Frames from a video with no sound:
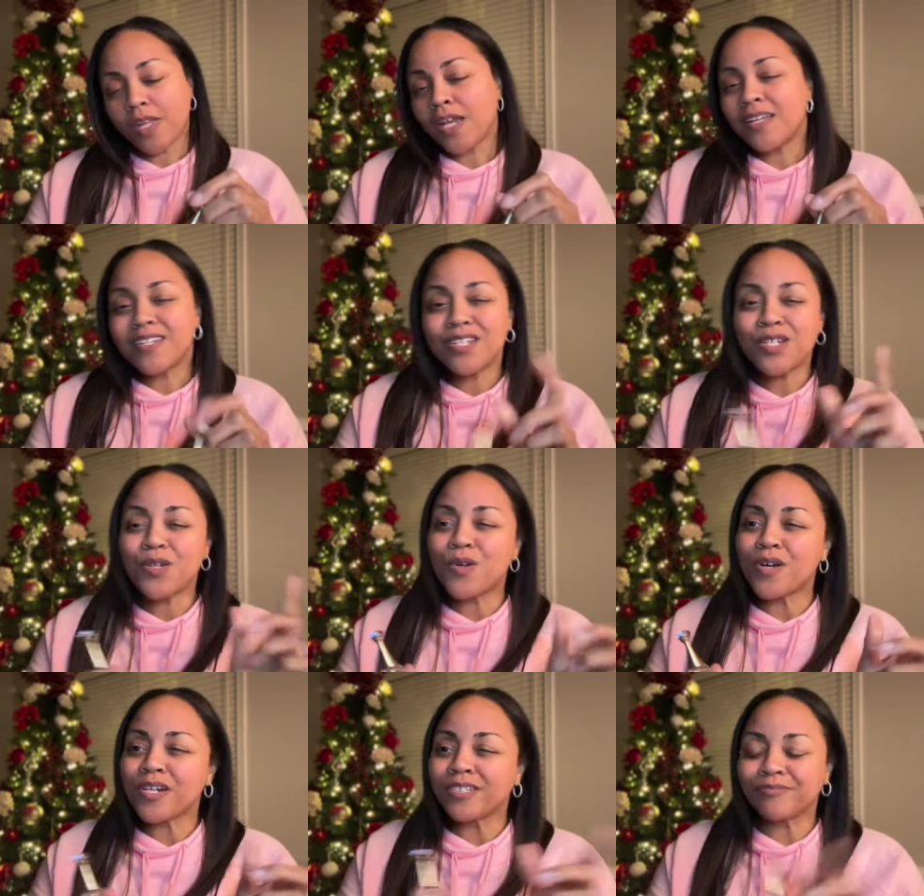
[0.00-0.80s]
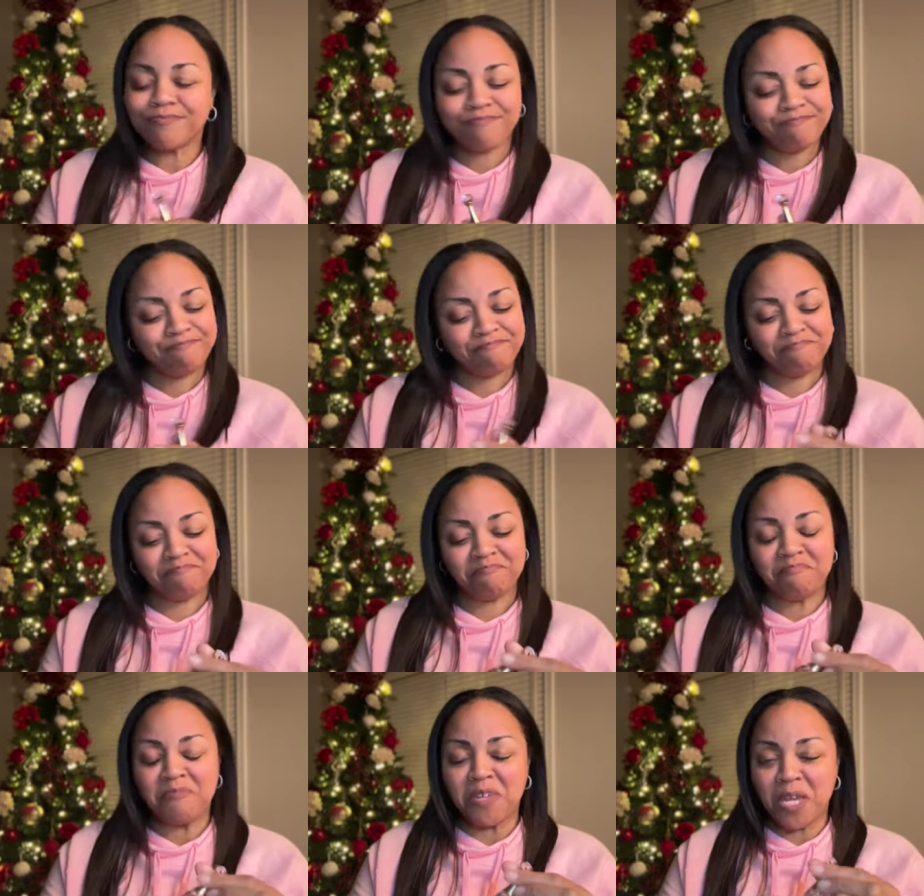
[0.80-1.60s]
Dior,
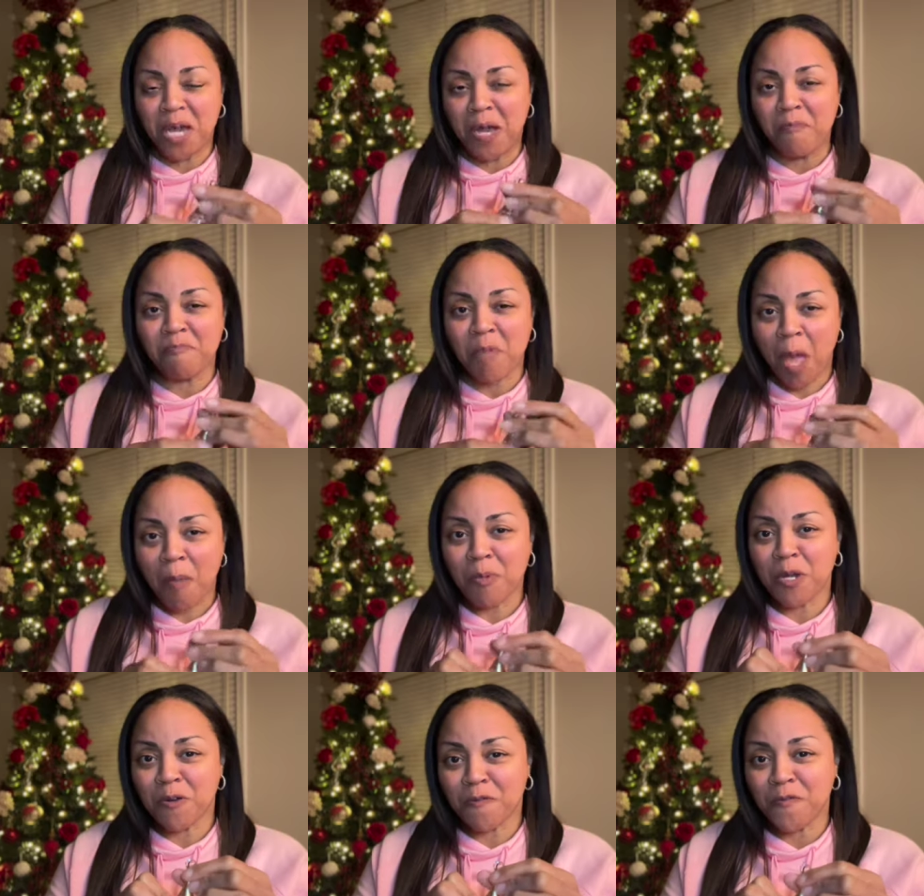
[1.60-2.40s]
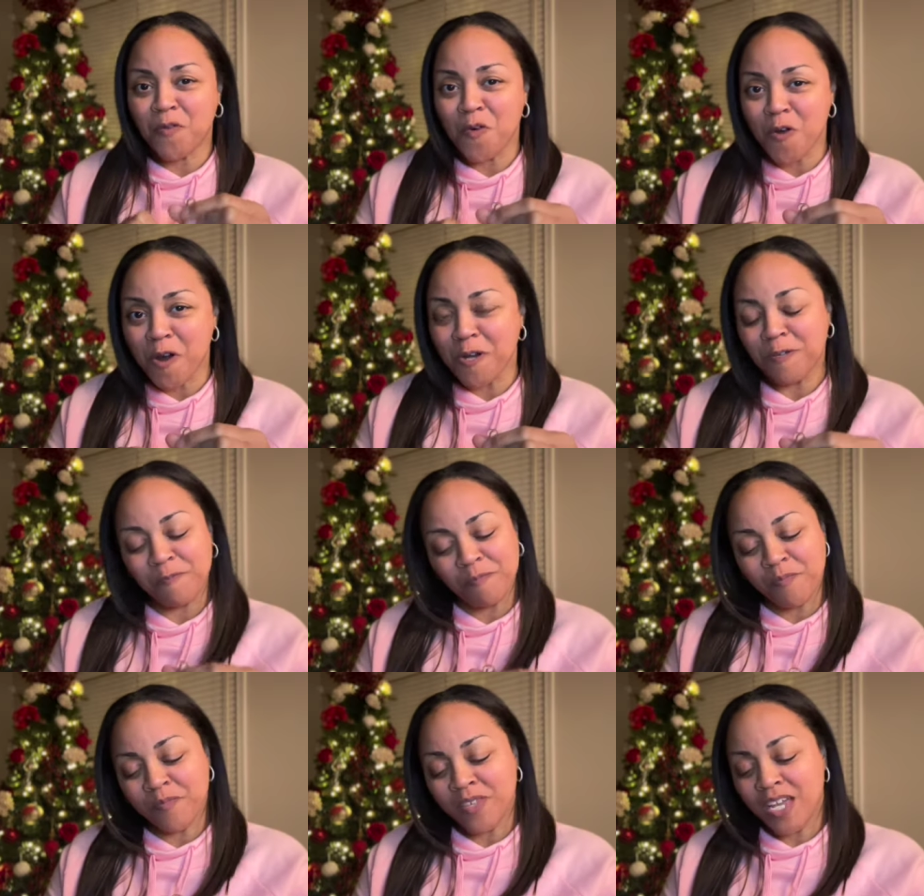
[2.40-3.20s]
yeah, I'm here for it.
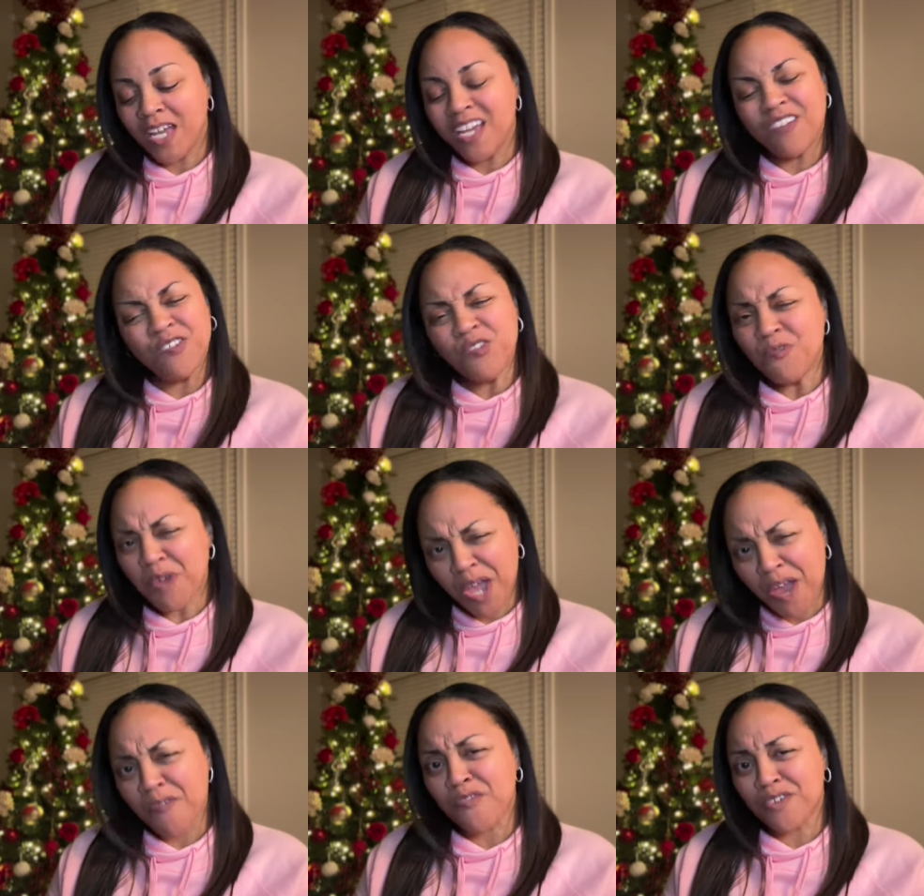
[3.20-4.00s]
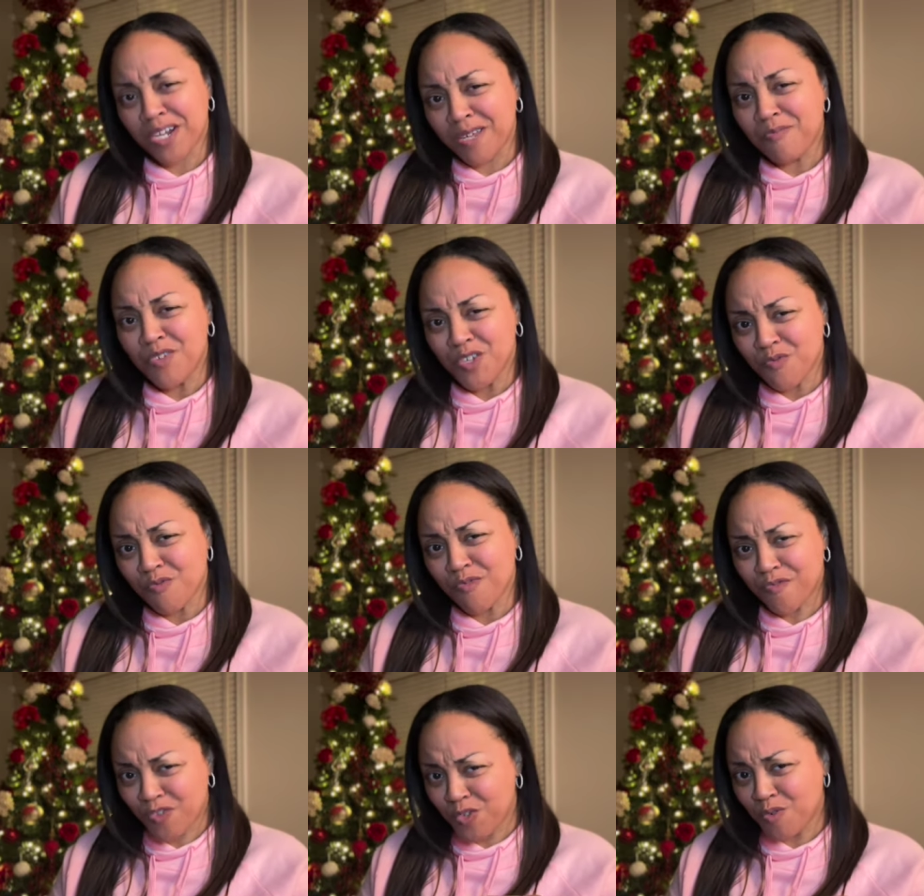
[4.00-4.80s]
If you ever need me to
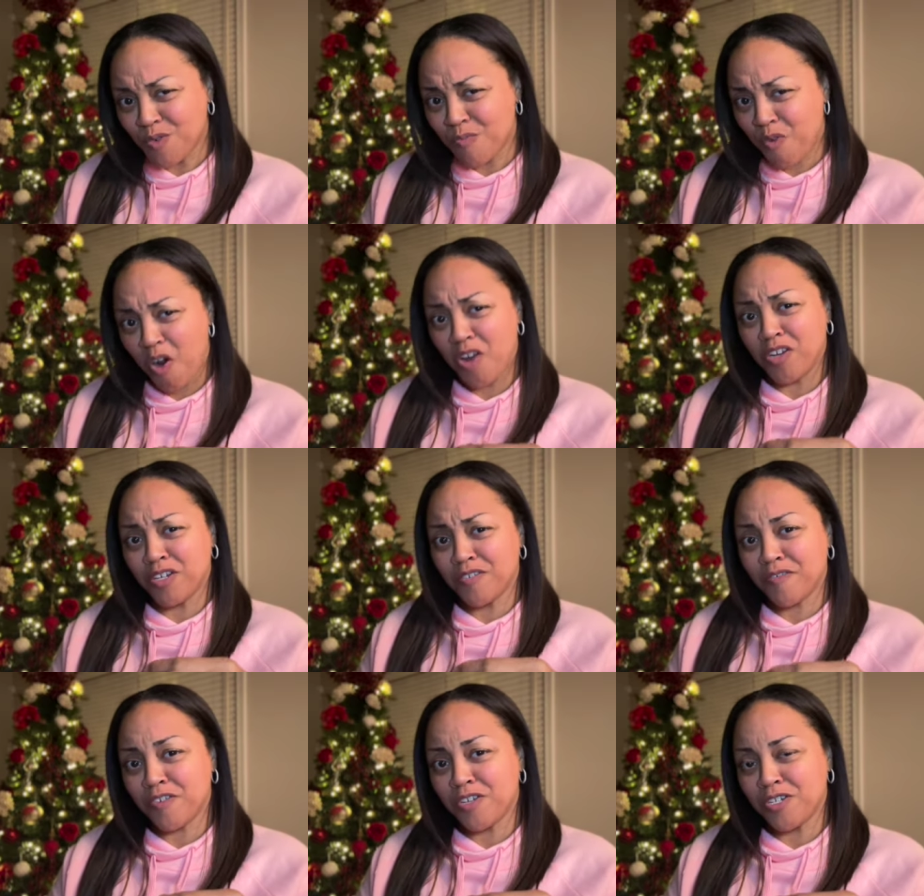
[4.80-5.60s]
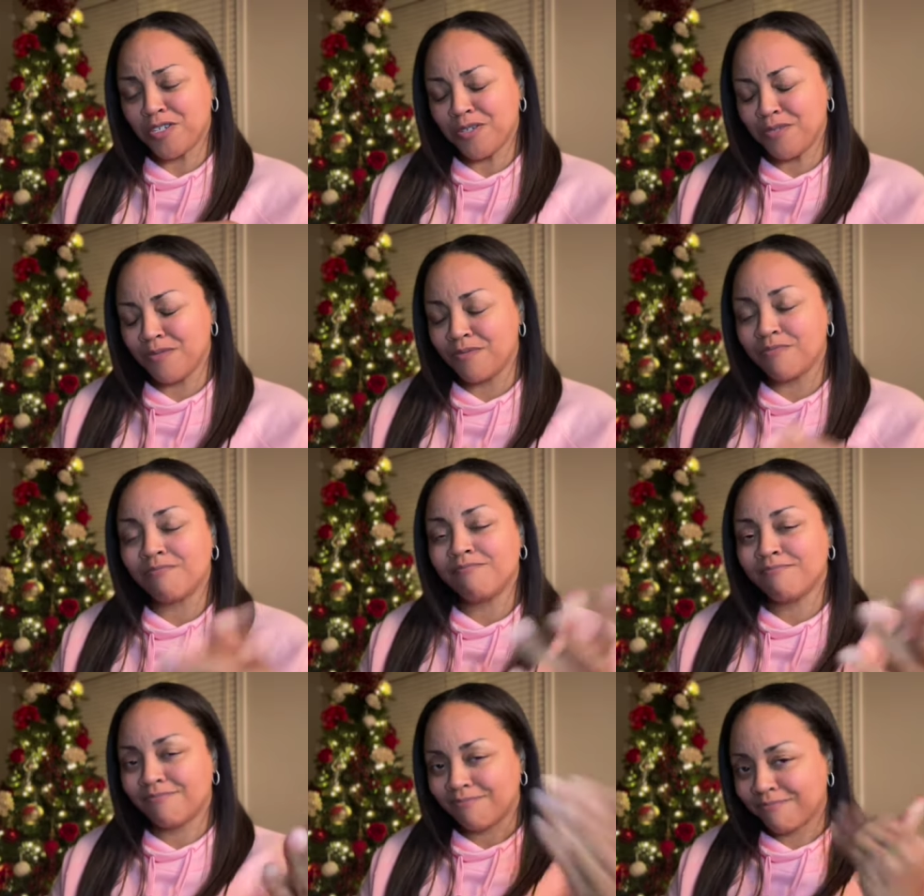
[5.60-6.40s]
review a product for you,
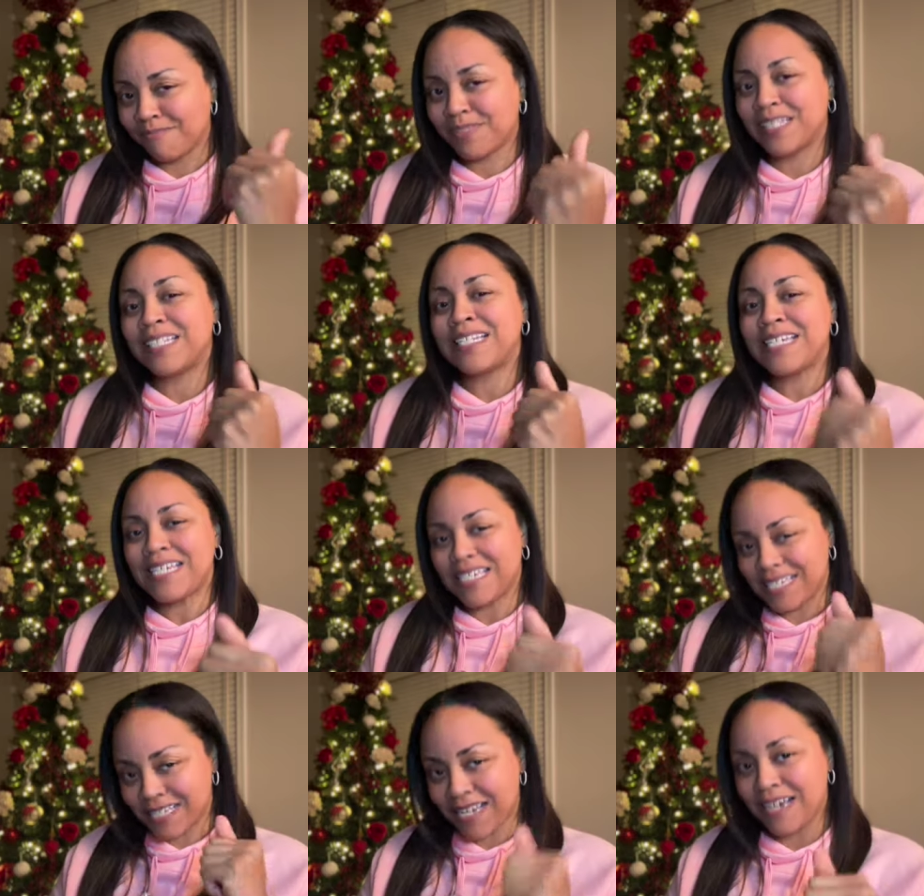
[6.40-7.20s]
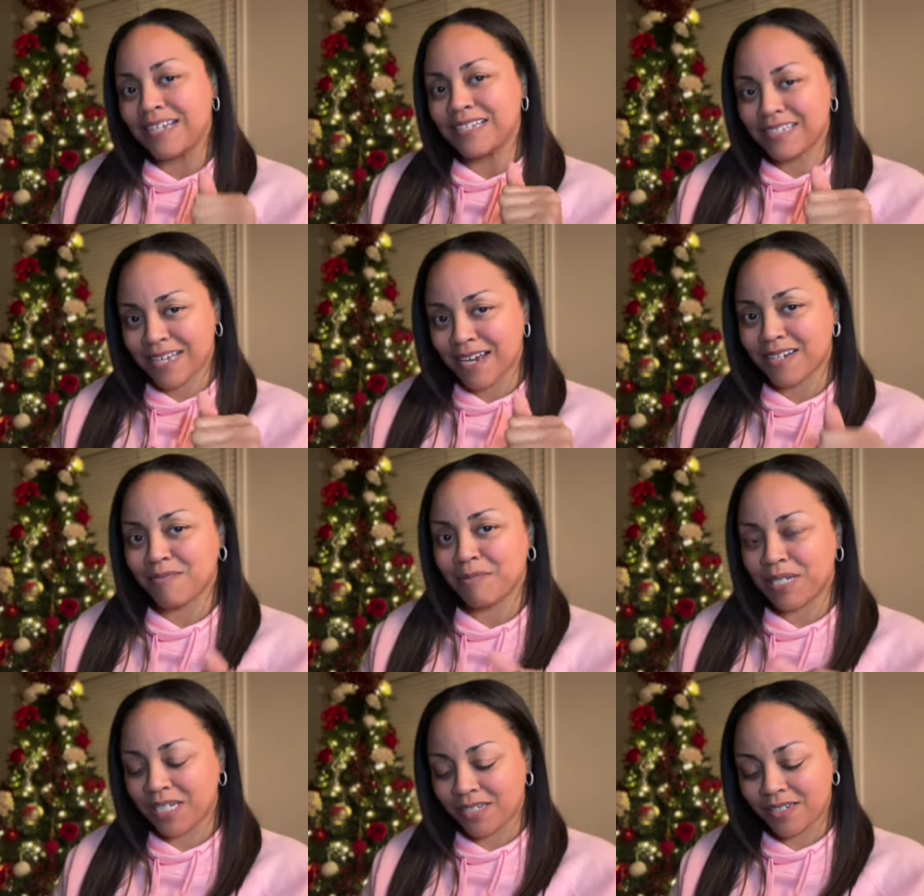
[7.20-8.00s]
please contact
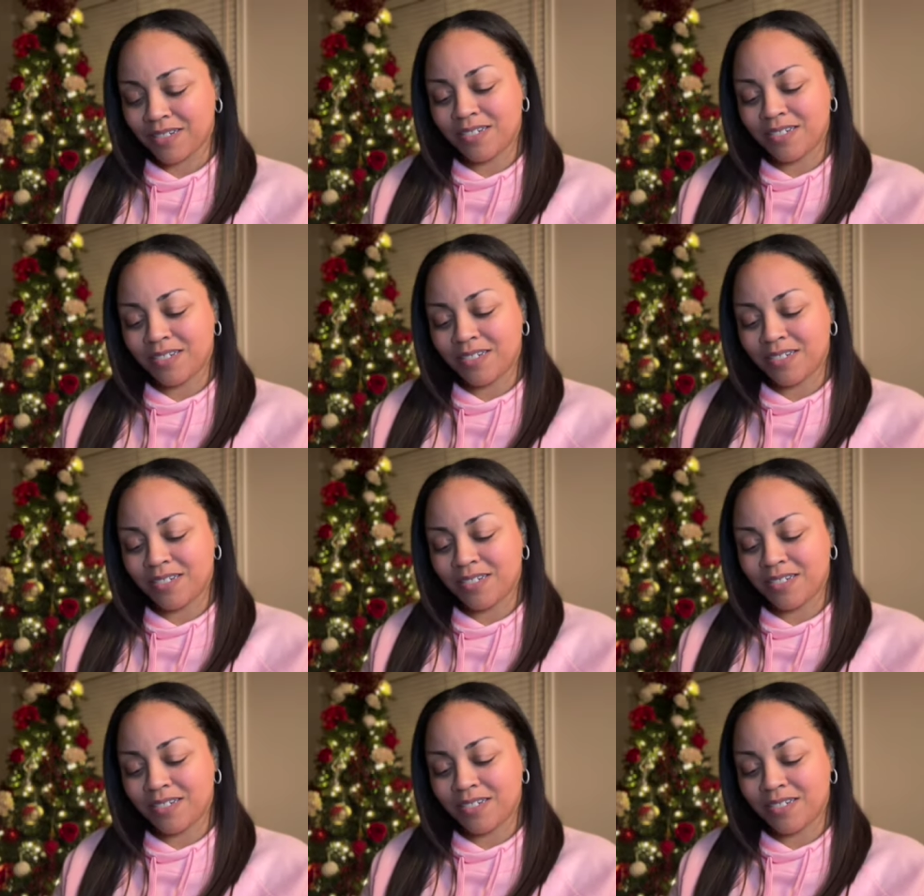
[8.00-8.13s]
me.